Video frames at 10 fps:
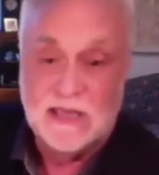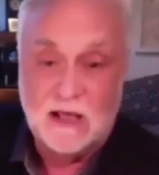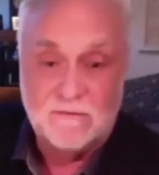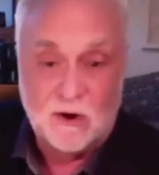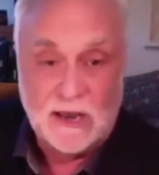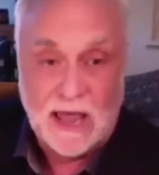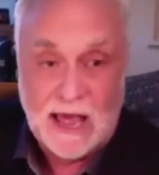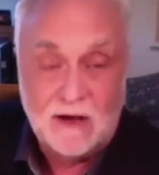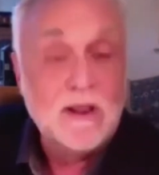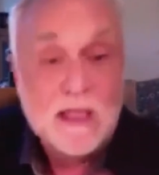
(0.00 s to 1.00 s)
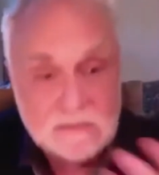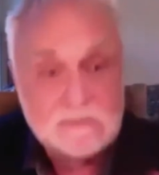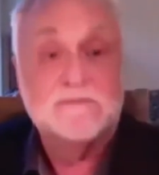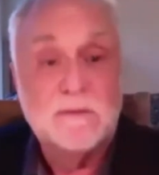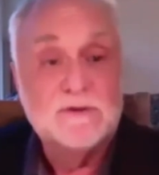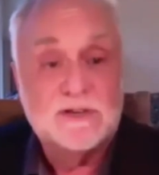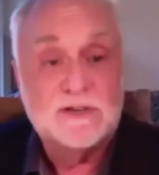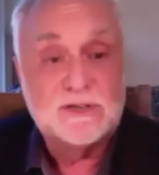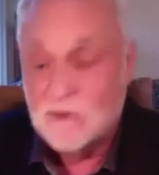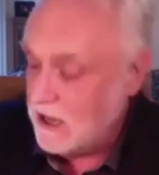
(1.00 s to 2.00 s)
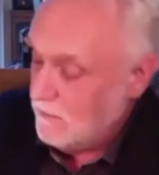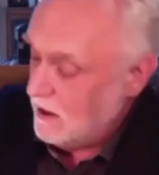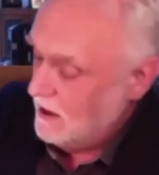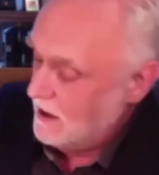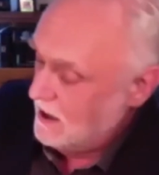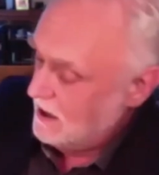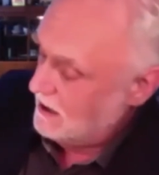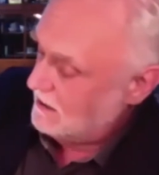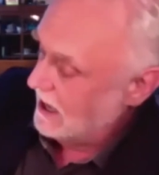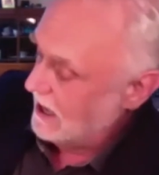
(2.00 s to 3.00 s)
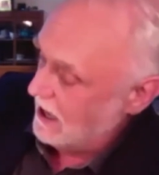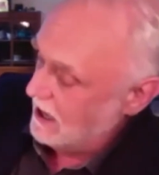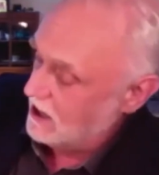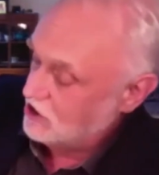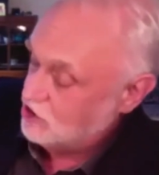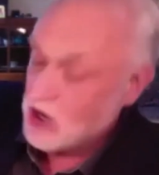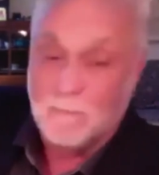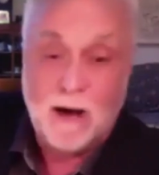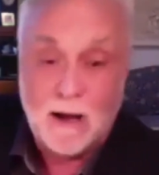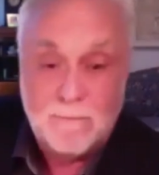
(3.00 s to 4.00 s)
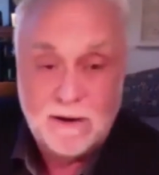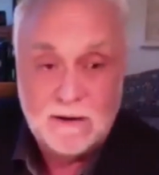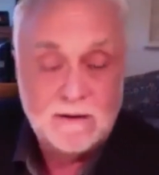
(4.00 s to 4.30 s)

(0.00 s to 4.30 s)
yell very loud. Sometimes people just scream. They jump up.